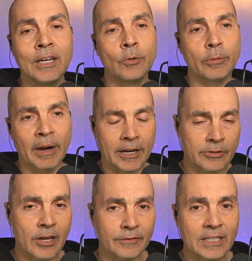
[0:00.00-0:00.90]
with
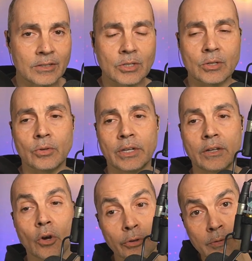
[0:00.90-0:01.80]
Microsoft Intune and
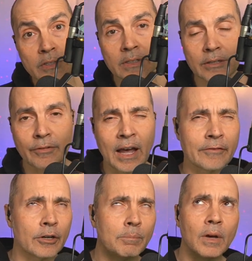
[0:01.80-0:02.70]
O365,
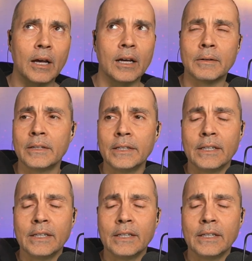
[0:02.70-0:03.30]
or